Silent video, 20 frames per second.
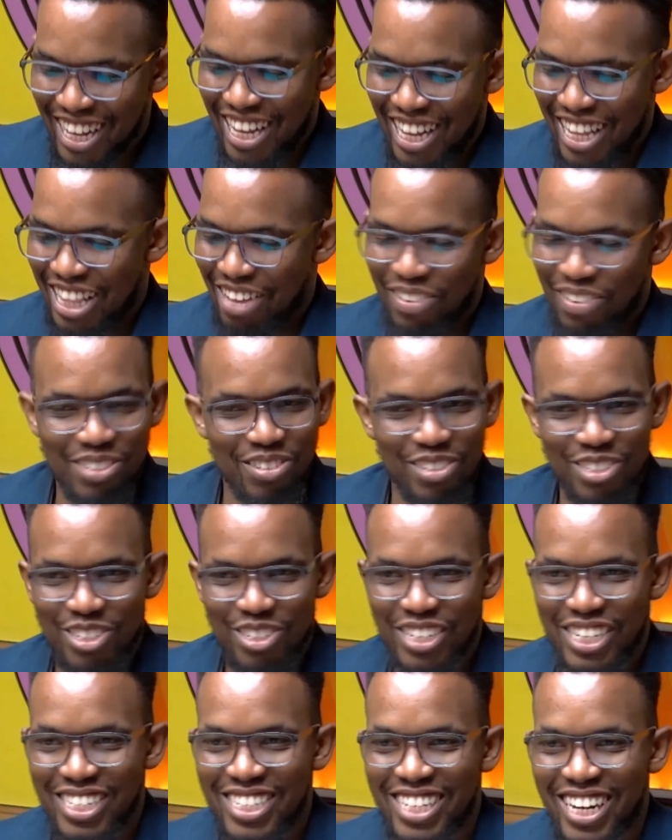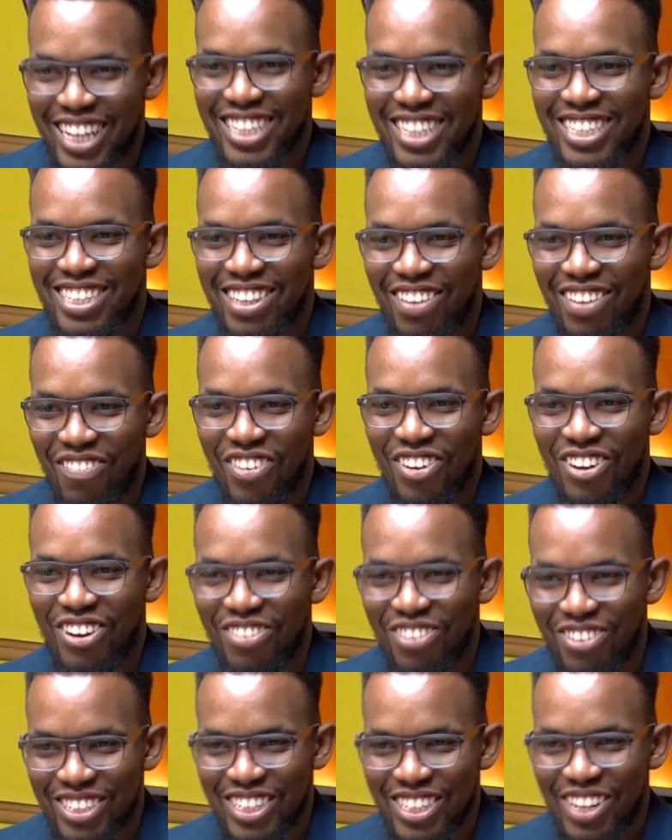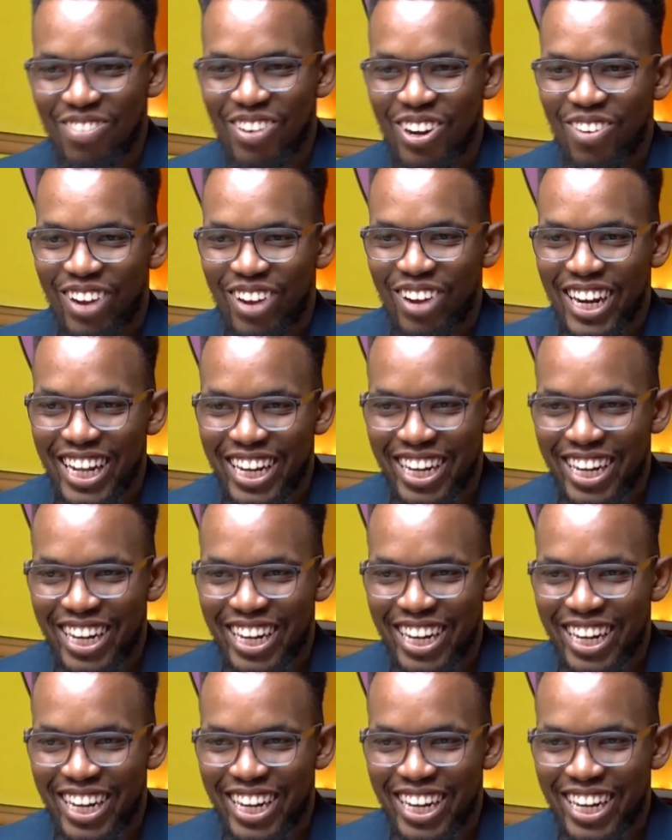the first question is really simple. For someone wondering,